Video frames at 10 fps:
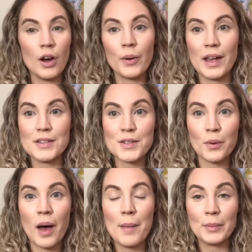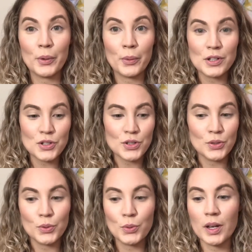Okay, so I'm going
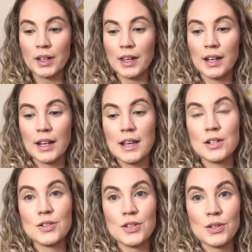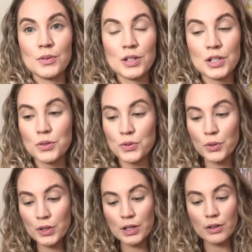to get into the
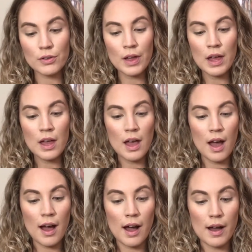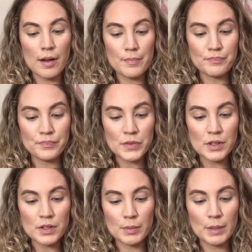tutorial. So
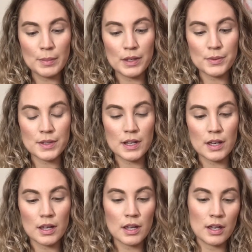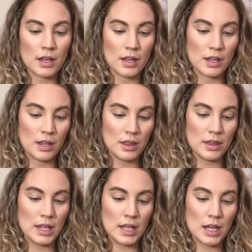I'm going to be using
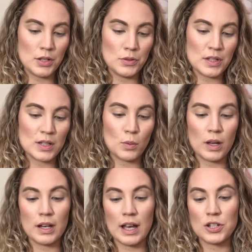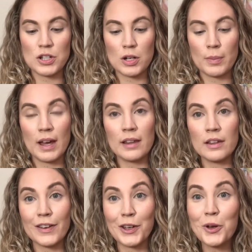the Nudist 1 eyeshadow
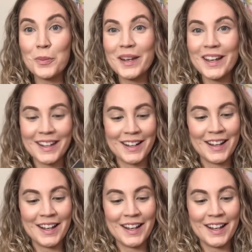palette, if I can open it.